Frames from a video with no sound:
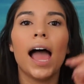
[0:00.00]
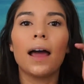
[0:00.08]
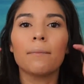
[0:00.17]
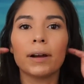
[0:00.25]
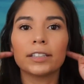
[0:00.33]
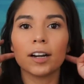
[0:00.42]

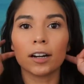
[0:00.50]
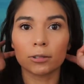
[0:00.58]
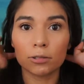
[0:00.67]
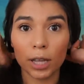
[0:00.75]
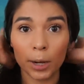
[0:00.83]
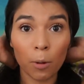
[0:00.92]
and my
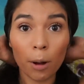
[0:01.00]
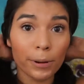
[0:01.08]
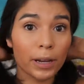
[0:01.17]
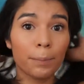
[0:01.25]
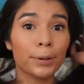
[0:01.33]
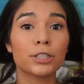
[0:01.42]
doctor was like, well,
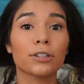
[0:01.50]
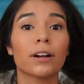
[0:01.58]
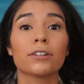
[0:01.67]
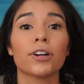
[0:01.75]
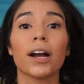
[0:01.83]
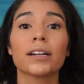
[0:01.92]
we could put you
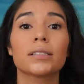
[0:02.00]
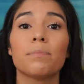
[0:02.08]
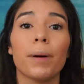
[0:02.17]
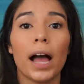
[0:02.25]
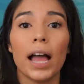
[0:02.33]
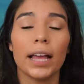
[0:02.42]
on drugs,
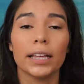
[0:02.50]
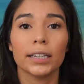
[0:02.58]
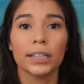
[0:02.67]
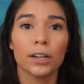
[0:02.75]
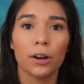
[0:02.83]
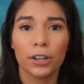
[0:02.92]
but,
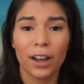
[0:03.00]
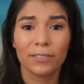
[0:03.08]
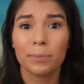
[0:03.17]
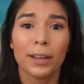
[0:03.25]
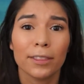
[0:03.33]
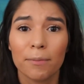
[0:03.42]
you know, you
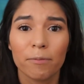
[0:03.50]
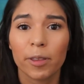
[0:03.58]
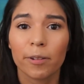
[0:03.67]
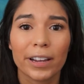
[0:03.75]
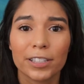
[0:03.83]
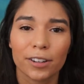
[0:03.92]
have to be on them for
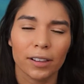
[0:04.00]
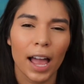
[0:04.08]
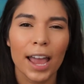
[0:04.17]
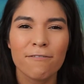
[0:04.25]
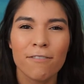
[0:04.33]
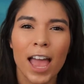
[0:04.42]
the rest of your
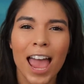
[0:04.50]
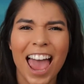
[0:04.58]
life.